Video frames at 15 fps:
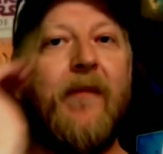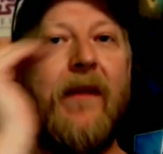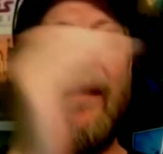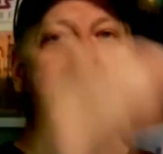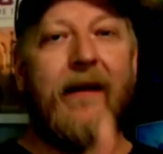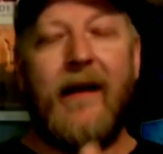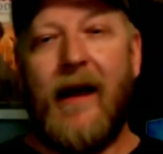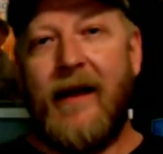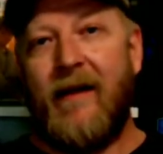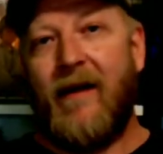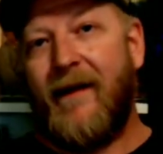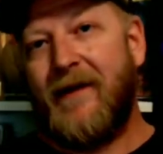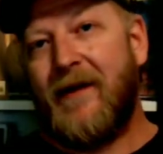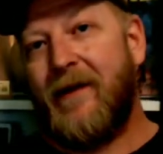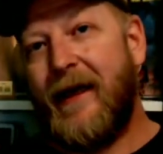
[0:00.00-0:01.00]
kind of off
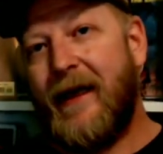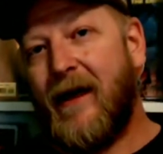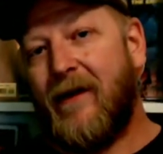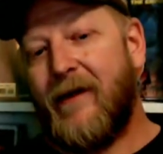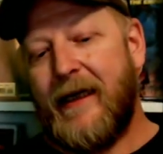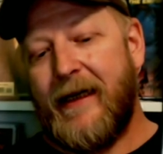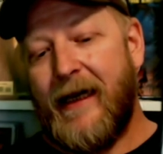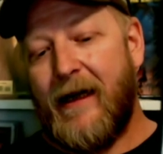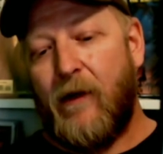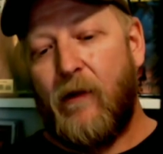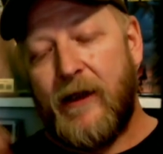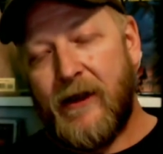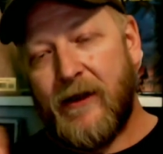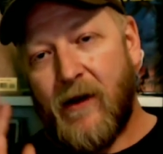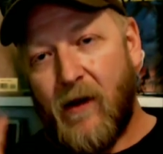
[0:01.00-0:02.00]
the radar right now, which
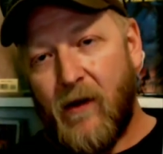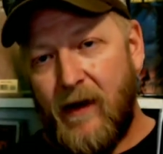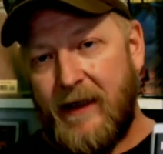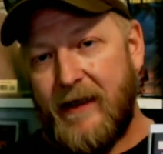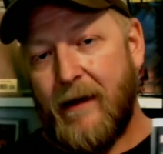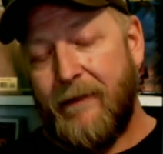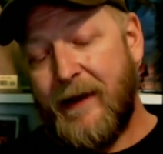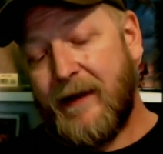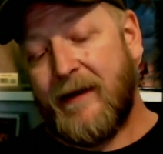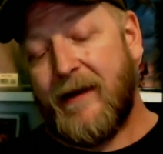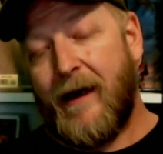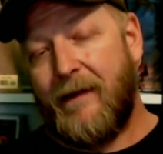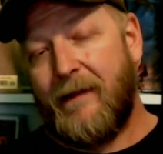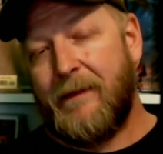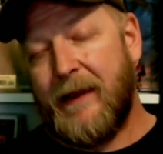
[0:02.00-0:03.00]
is always our best time
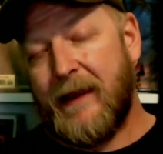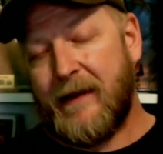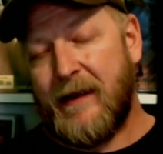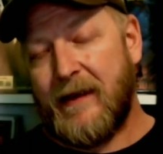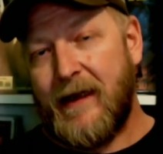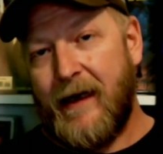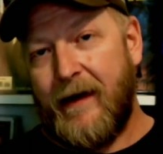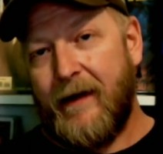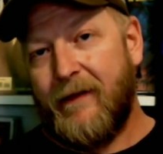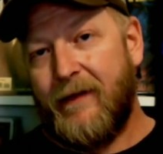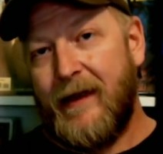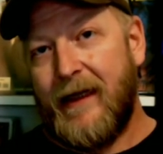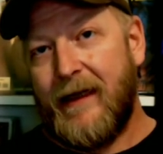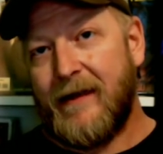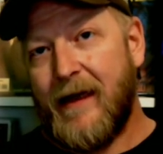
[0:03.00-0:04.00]
to pick this kind of
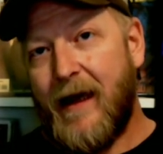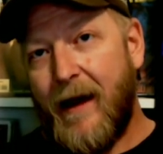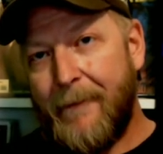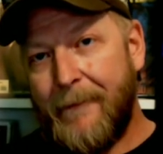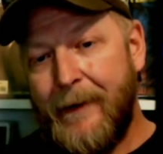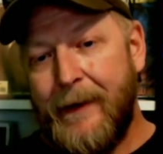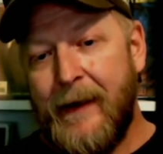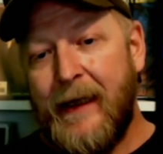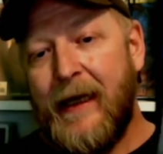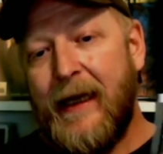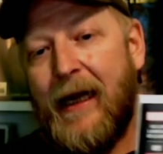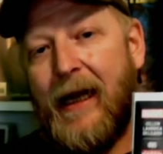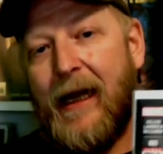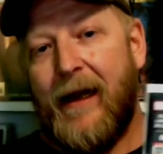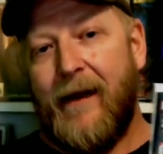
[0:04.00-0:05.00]
things up.
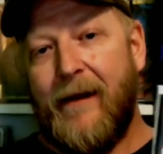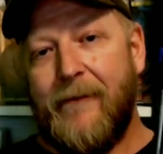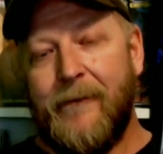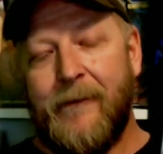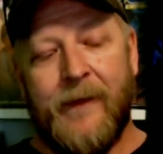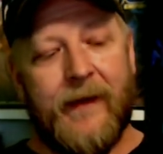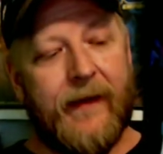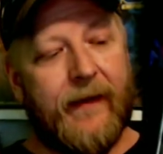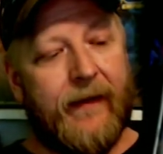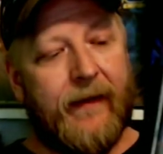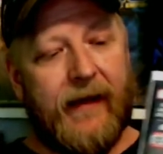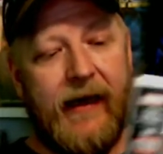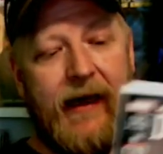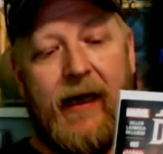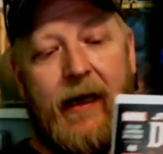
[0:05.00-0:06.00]

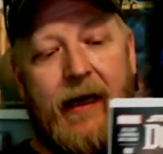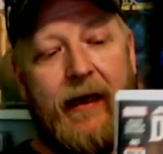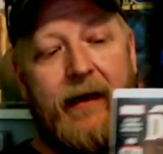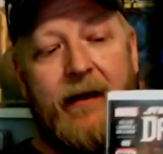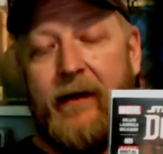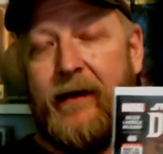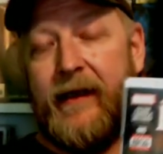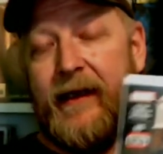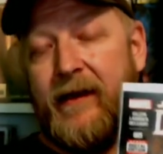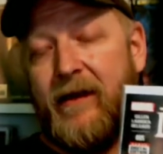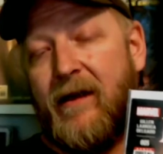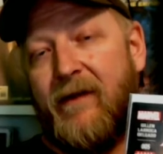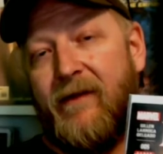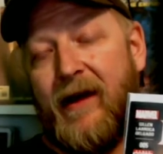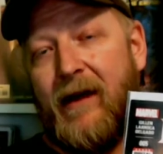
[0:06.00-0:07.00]
And these could
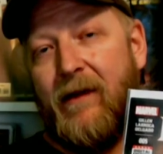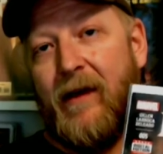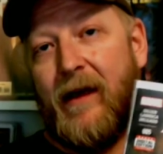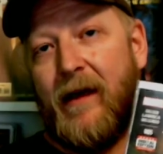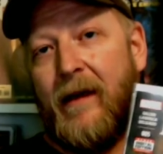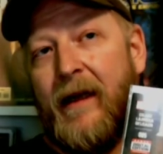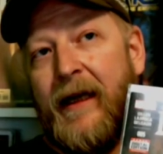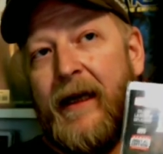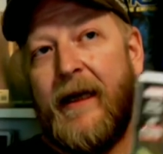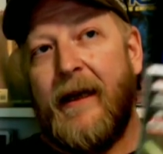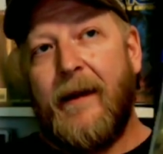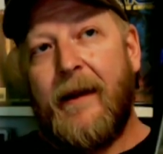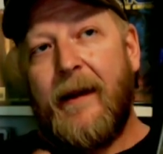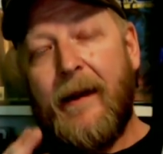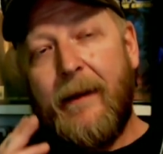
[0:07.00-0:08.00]
very well
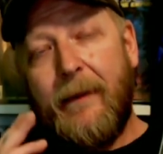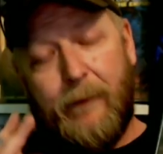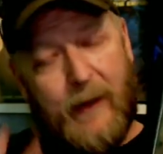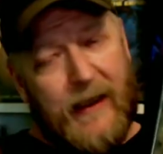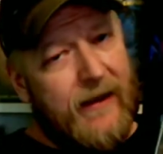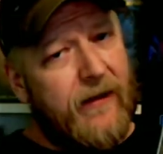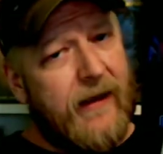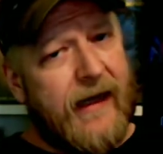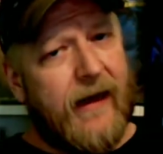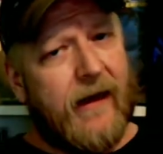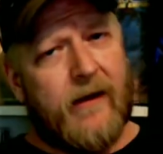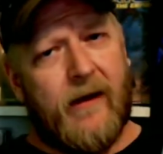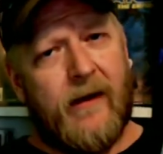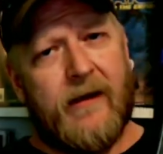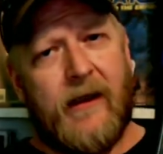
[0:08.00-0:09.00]
be two
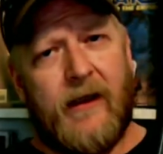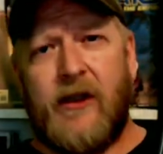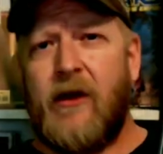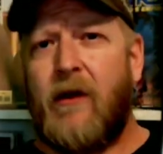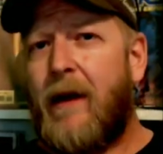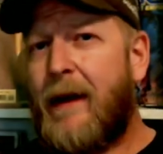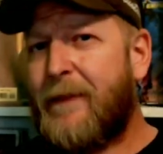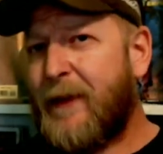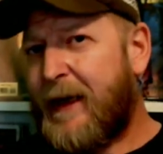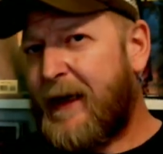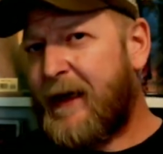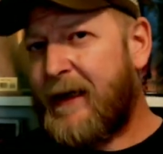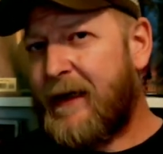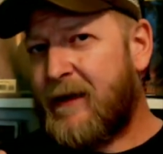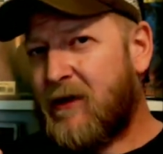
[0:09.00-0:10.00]
characters that show up
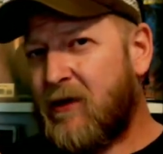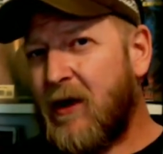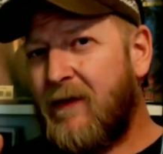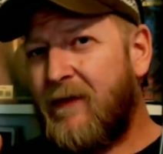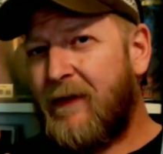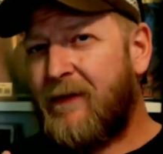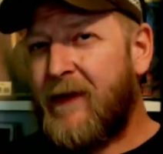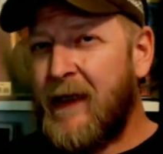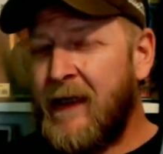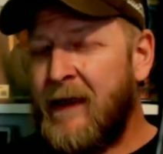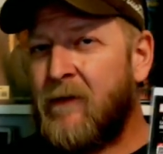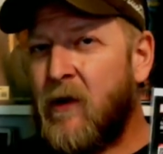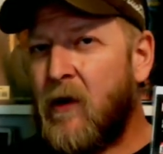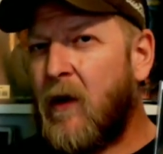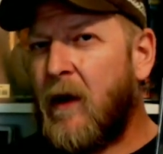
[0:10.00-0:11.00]
in sort of a villain
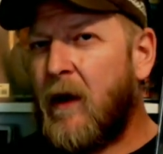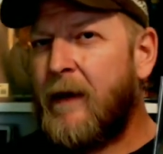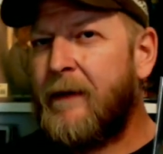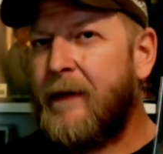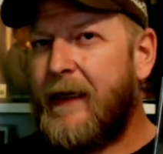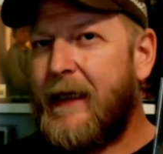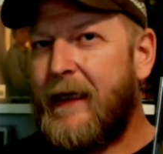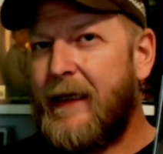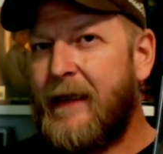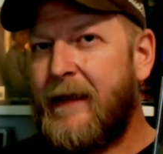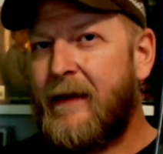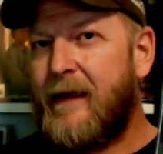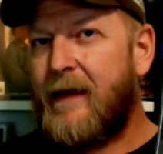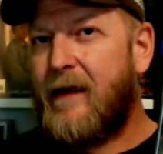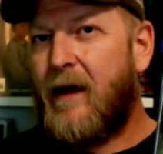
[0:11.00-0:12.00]
role in
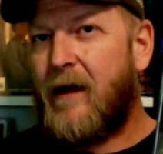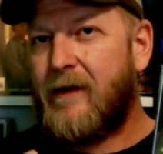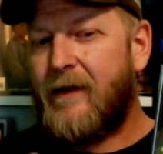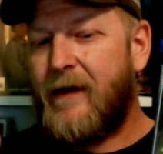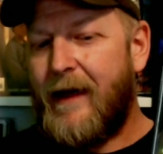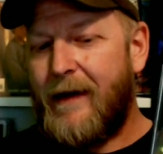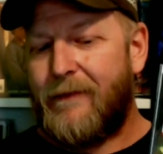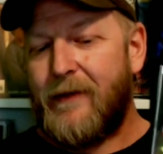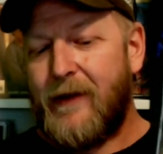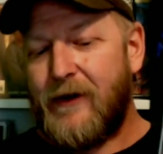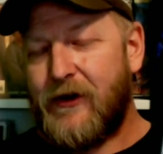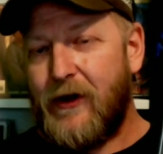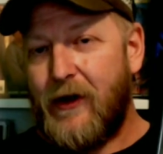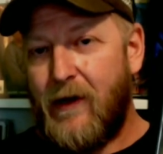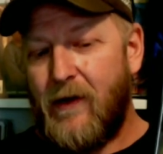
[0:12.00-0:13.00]
the Dr. Aphra
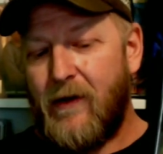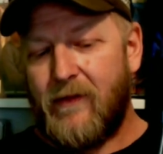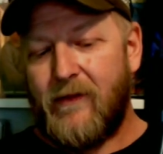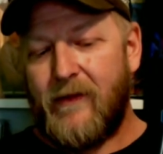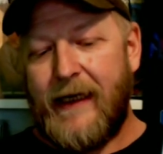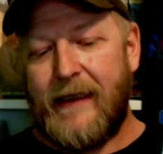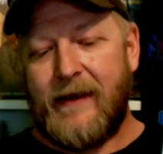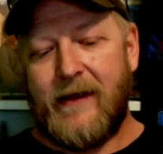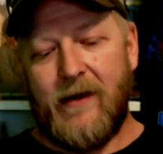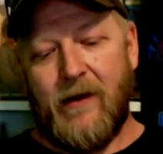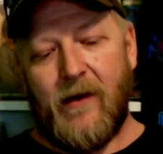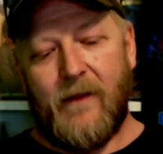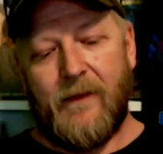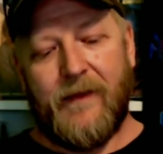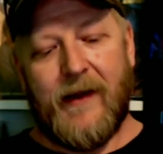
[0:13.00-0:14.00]
show, right? So,
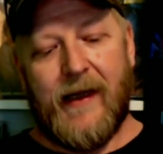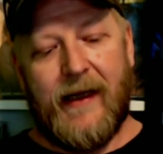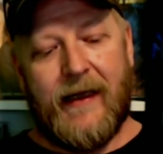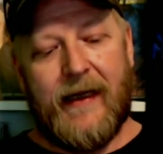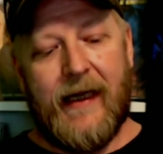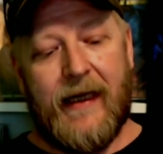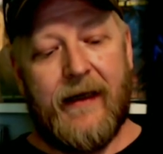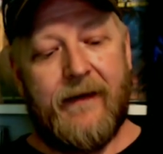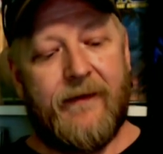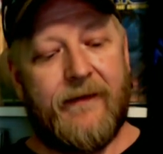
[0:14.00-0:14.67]
again,